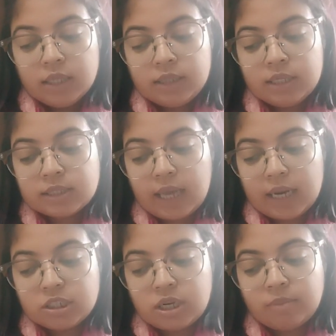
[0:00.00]
This
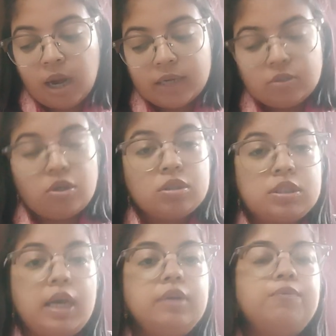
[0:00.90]
calcium
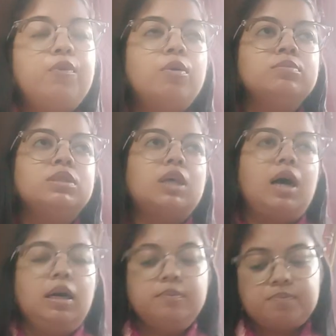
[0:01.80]
hydroxide forms
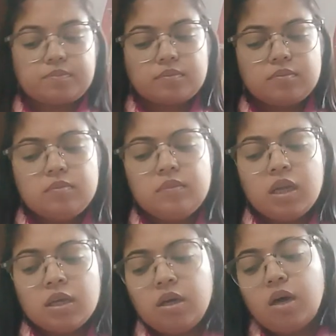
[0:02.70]
a
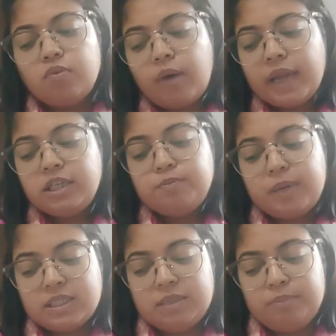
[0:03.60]
white
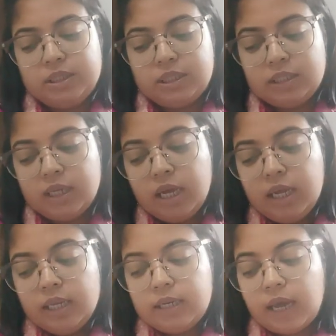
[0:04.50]
precipitate
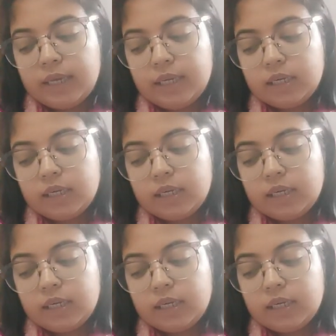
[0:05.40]
like